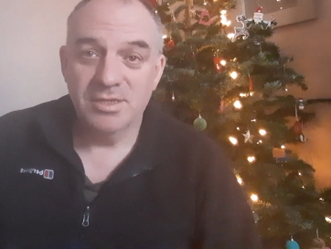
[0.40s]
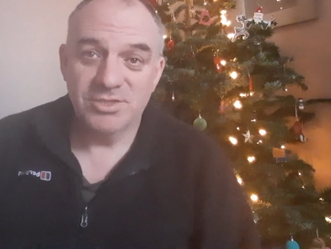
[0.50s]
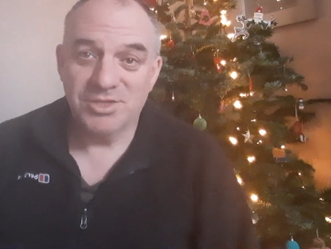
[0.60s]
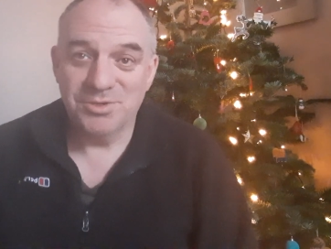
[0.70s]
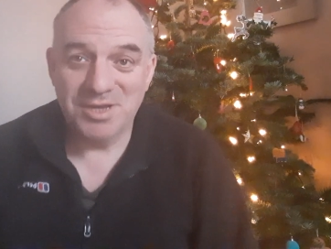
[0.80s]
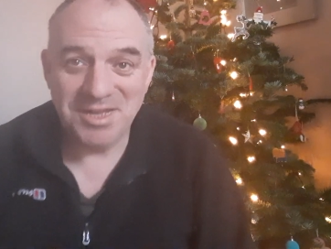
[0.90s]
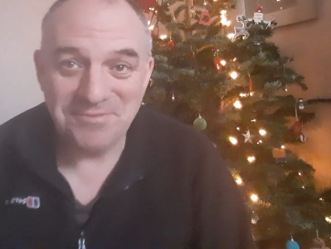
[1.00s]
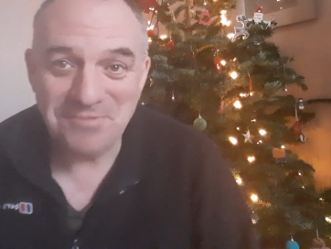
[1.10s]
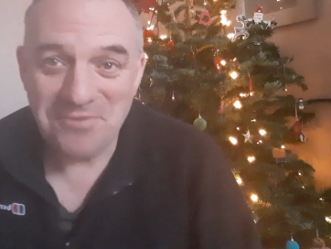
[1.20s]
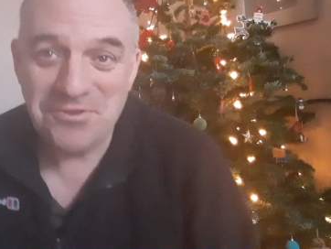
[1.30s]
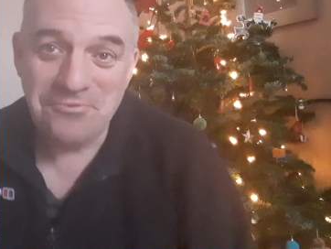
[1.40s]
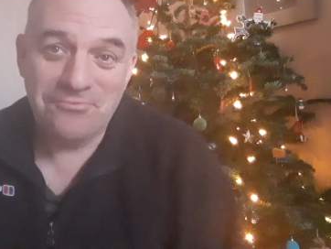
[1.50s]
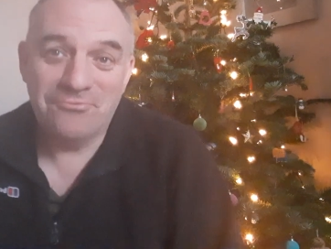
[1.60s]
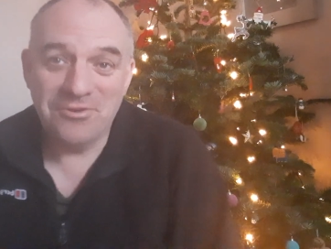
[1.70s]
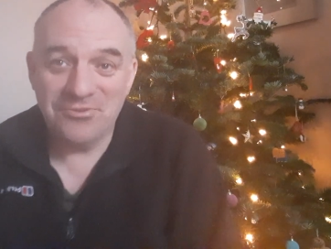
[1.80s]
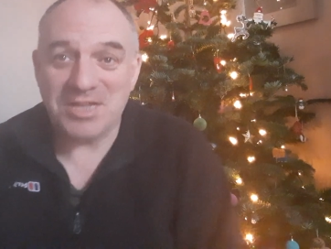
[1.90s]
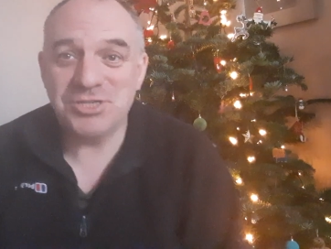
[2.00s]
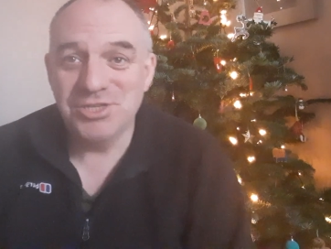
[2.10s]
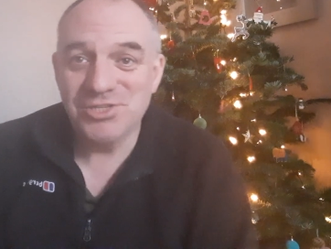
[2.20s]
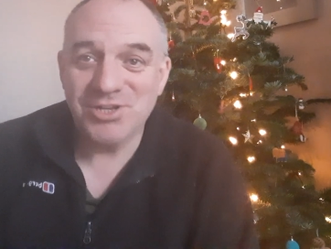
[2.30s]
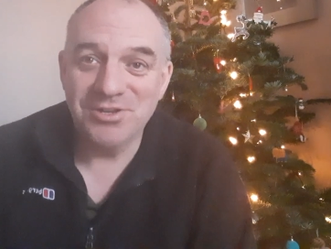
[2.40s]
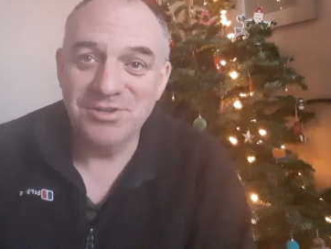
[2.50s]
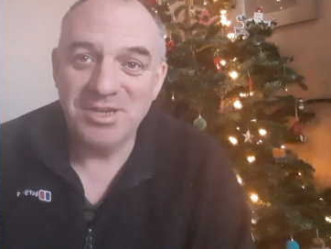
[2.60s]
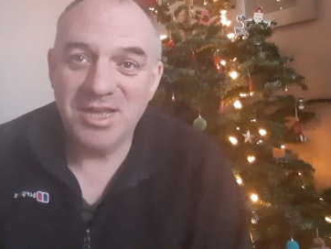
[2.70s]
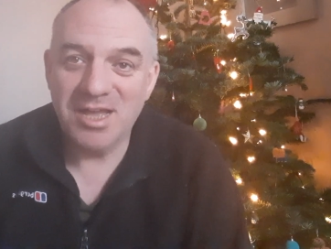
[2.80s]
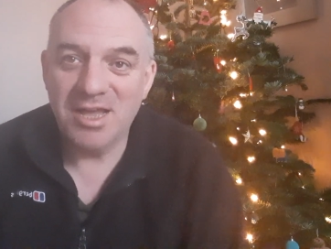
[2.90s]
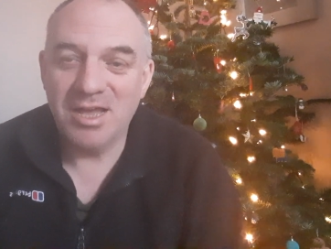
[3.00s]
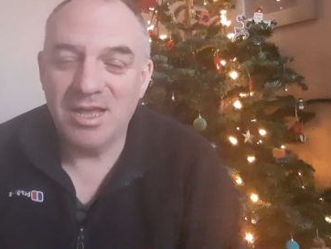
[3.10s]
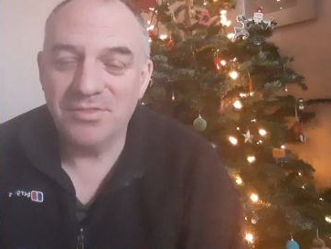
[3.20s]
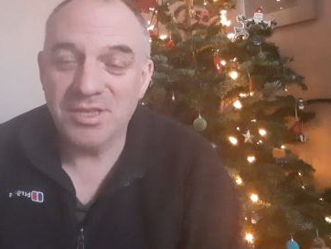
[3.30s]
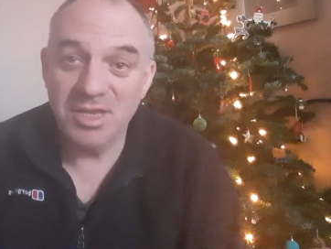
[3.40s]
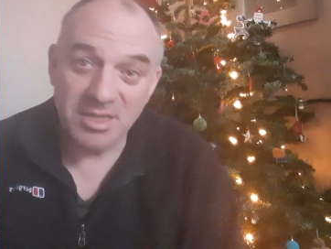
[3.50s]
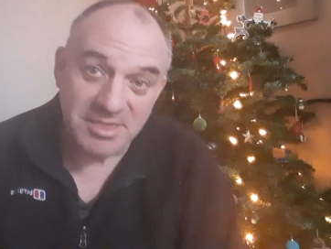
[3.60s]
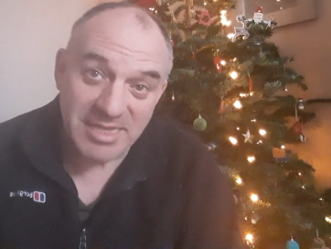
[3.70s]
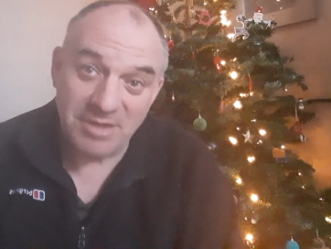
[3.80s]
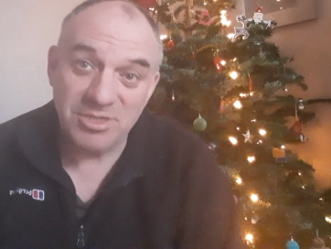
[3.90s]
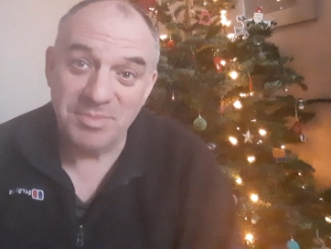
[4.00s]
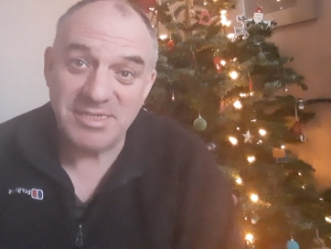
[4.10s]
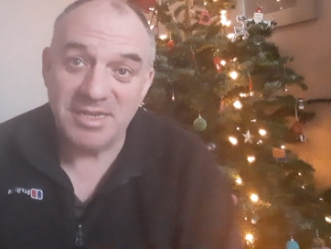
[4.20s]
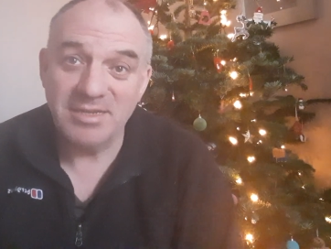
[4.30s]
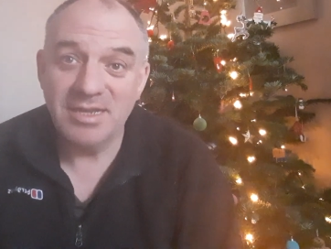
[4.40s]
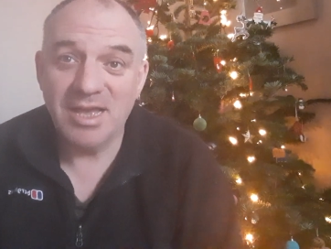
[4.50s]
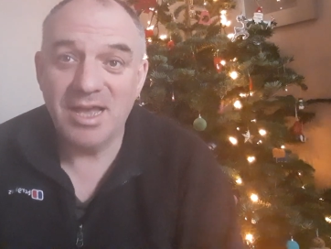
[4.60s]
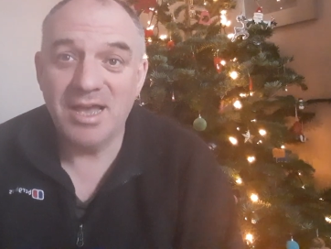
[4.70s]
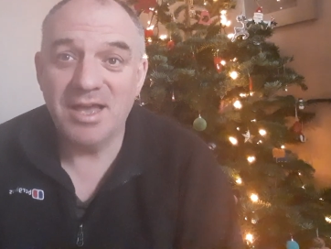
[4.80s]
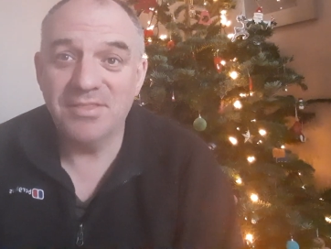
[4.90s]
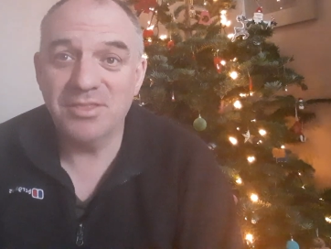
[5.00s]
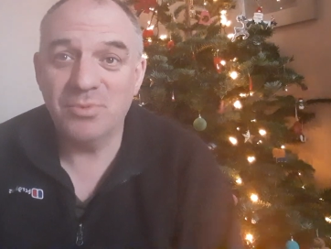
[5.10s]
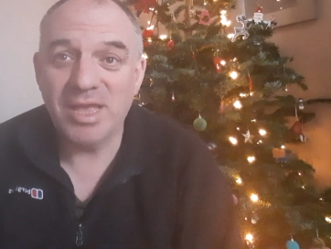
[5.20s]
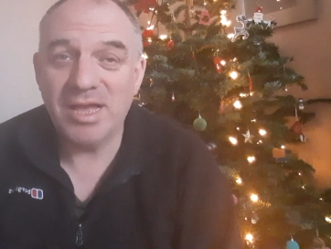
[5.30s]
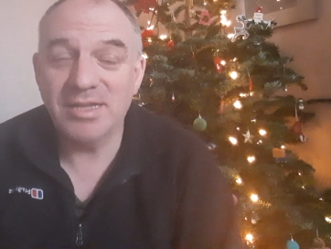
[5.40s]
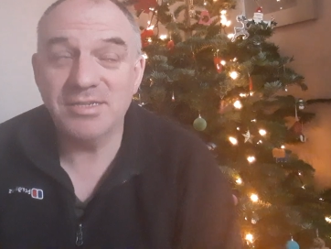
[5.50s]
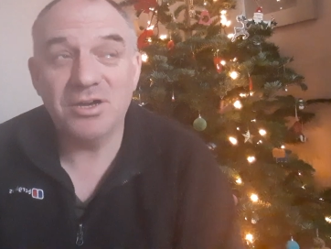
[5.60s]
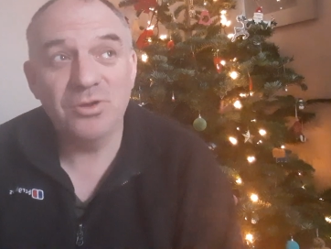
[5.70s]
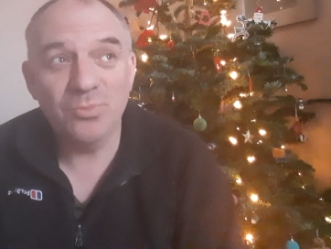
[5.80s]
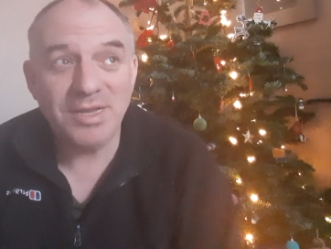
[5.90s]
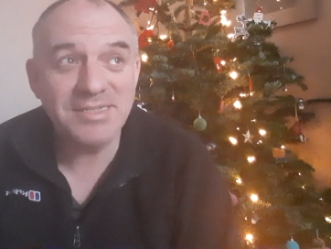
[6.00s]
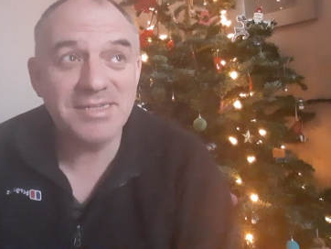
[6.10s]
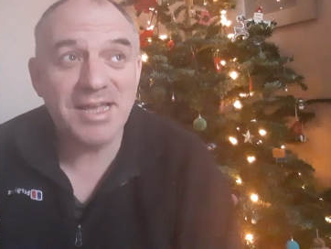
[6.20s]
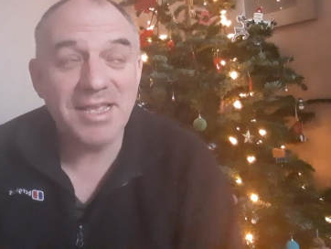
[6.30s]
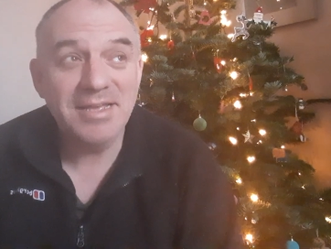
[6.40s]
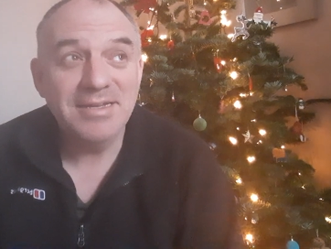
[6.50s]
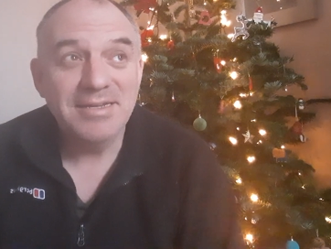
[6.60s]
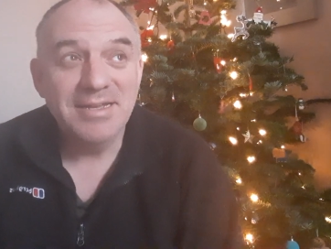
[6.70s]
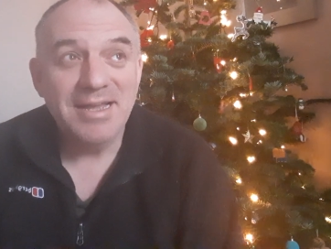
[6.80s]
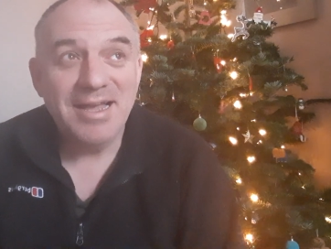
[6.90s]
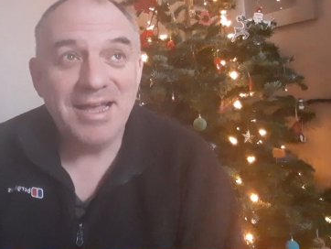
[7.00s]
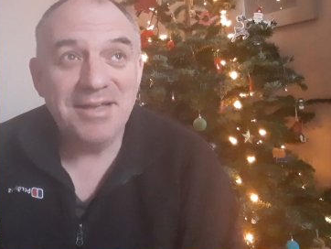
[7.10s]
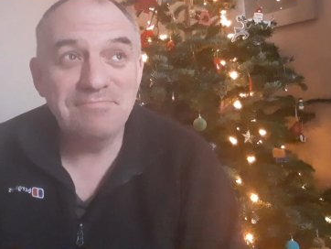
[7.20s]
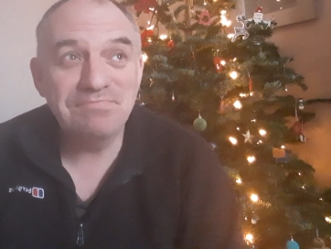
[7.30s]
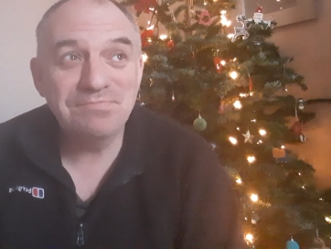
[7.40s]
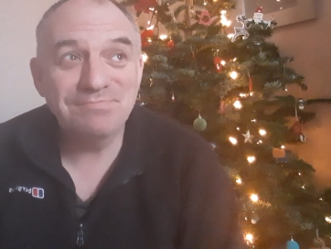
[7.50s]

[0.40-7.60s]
A few reflections on the Kirklees Council meeting that we had on Wednesday. I